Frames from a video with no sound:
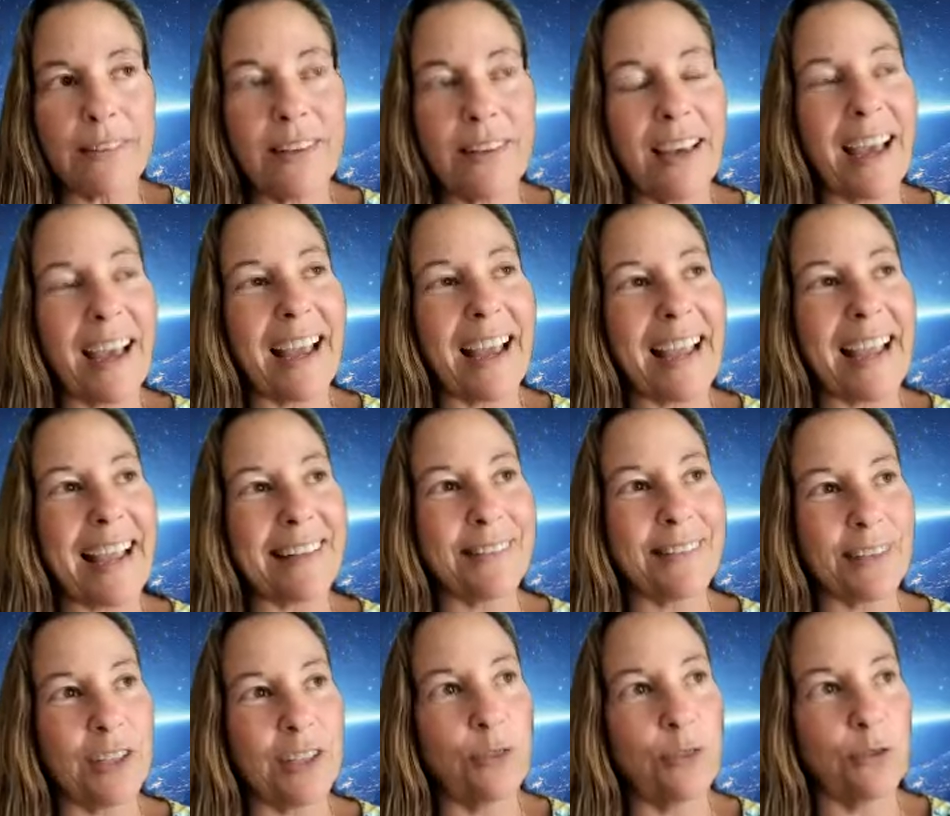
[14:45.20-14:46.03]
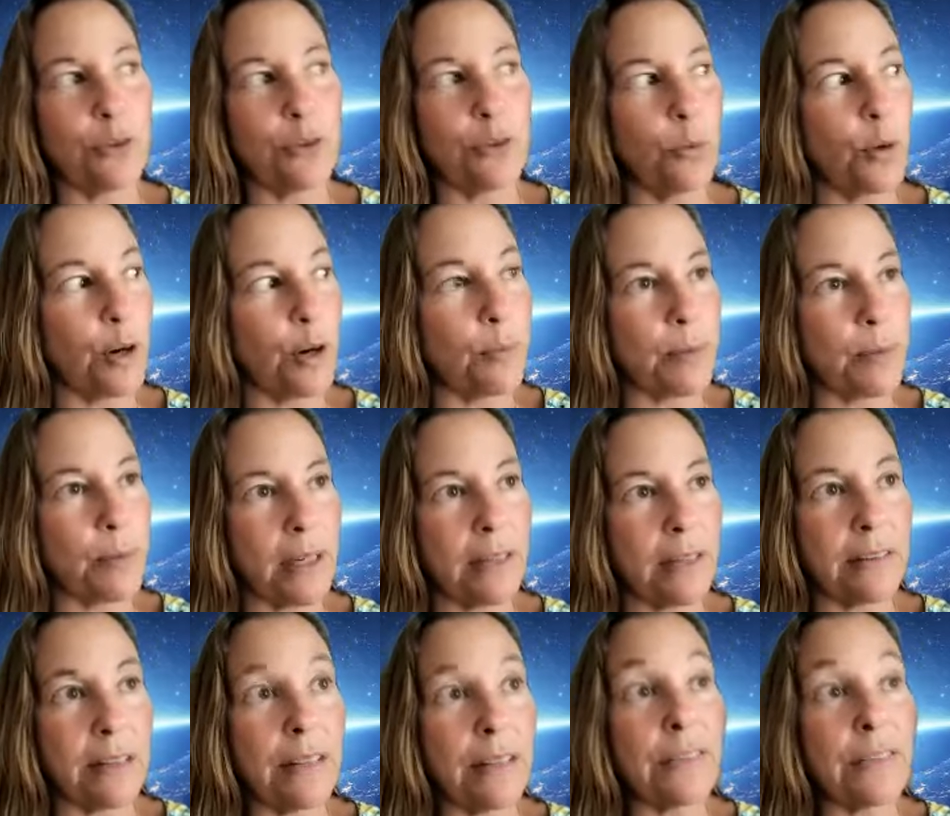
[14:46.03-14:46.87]
I hate to use the word but
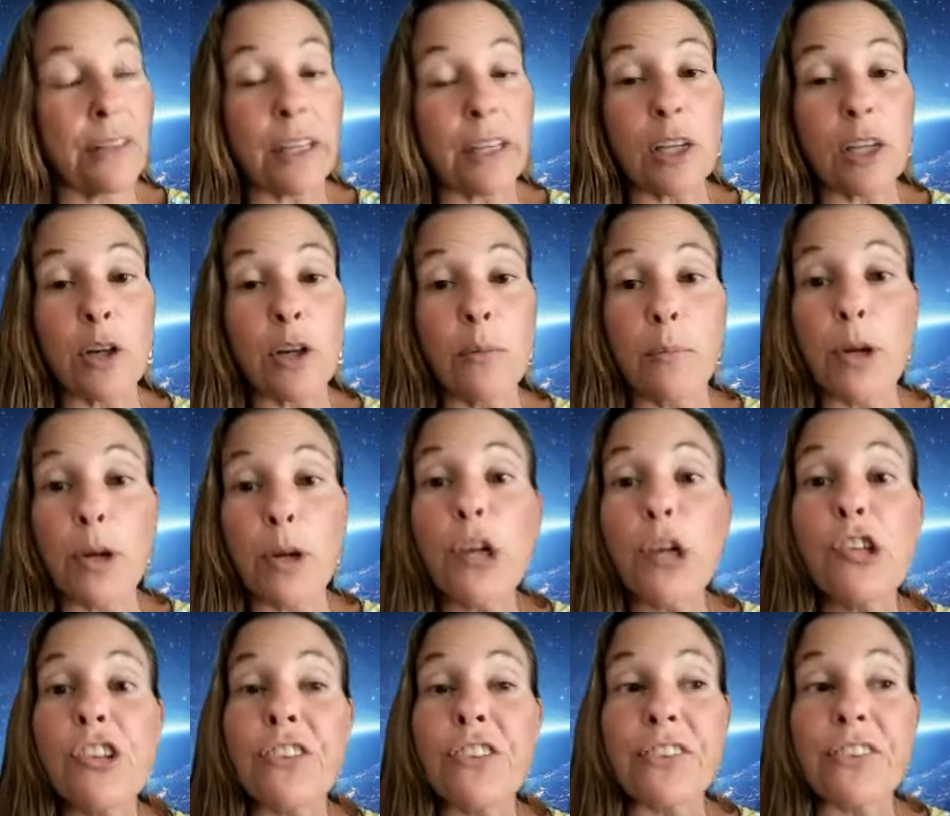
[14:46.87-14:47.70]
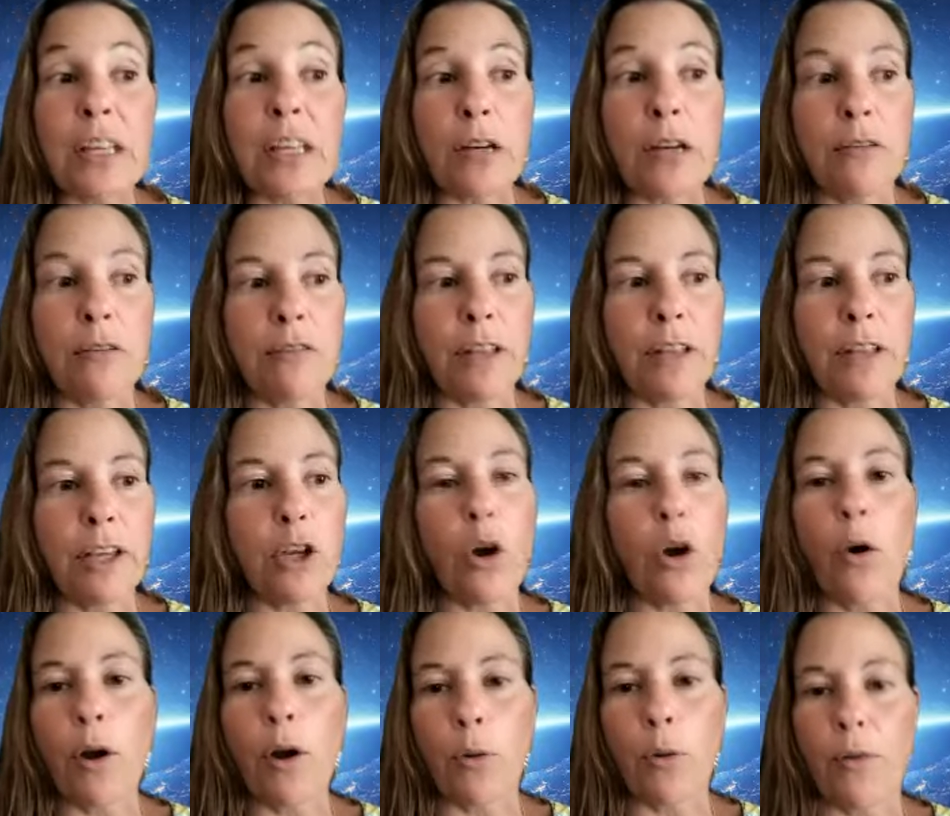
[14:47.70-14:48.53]
it's it's like an emergency of like
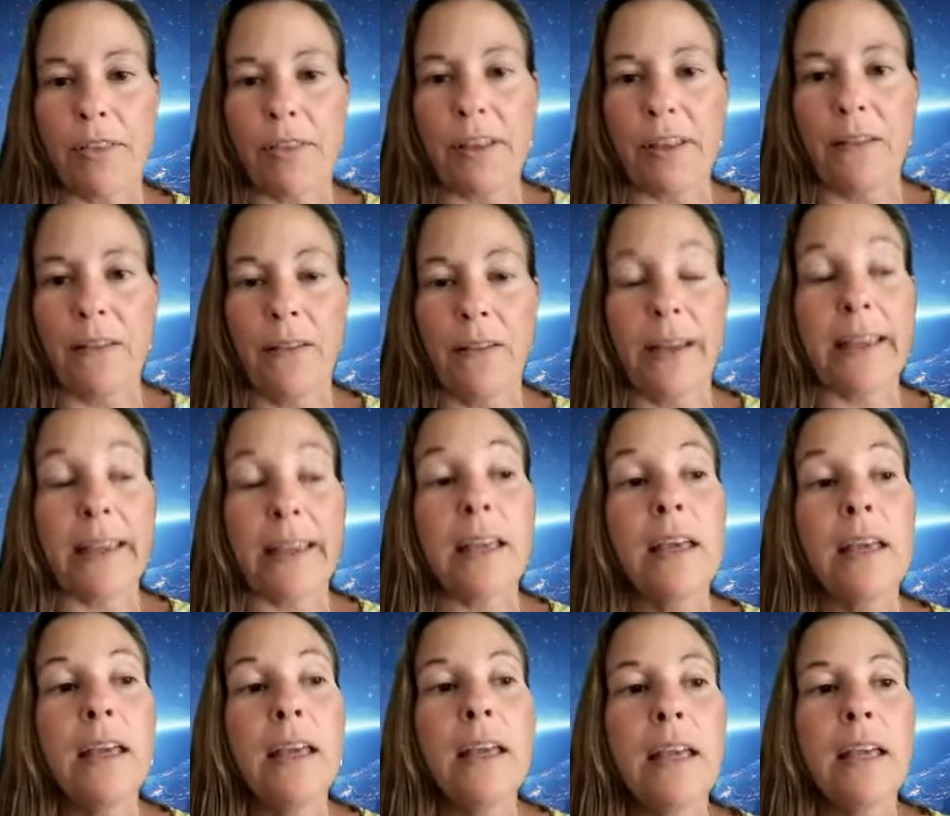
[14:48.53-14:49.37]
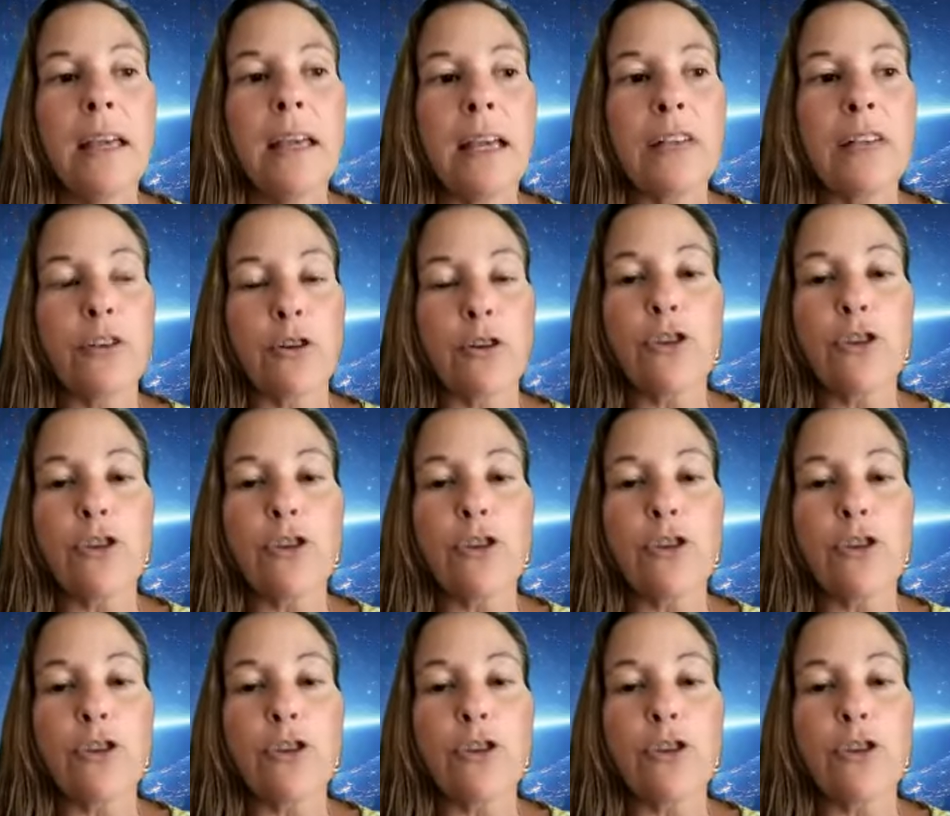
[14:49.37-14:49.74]
going within like yeah.